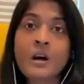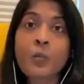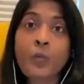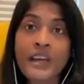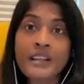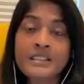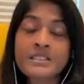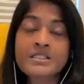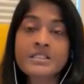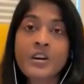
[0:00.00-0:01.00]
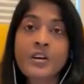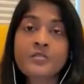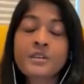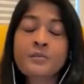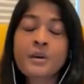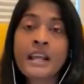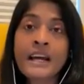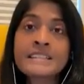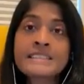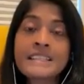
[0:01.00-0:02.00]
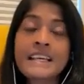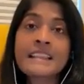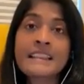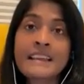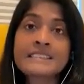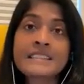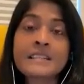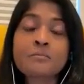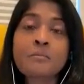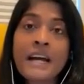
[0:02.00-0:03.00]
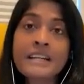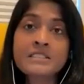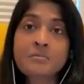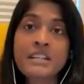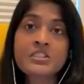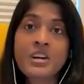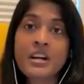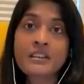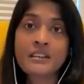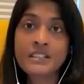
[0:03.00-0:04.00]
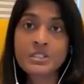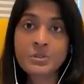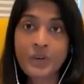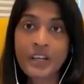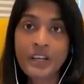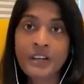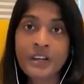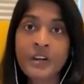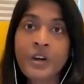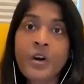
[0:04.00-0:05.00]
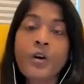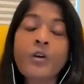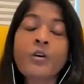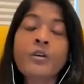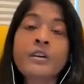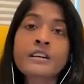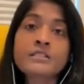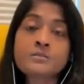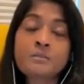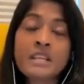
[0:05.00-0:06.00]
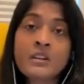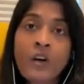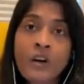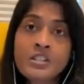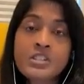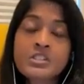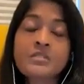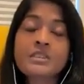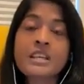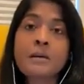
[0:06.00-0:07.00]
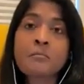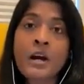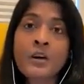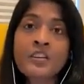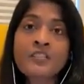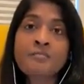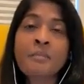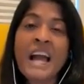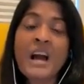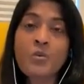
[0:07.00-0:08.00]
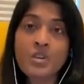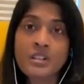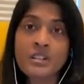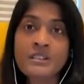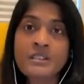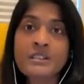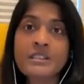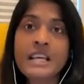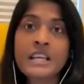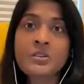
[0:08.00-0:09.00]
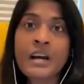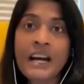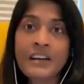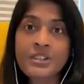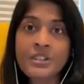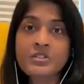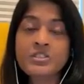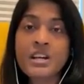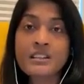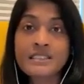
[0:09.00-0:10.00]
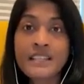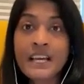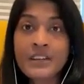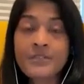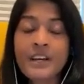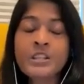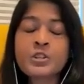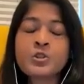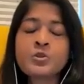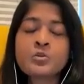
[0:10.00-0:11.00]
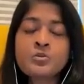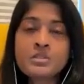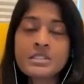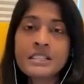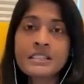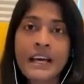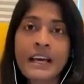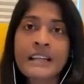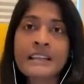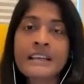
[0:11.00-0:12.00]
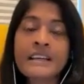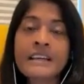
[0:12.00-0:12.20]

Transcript: awareness of when I say this, it impacts my child this way. Or it's being conscious of the amount of power that you have in your child's life and using that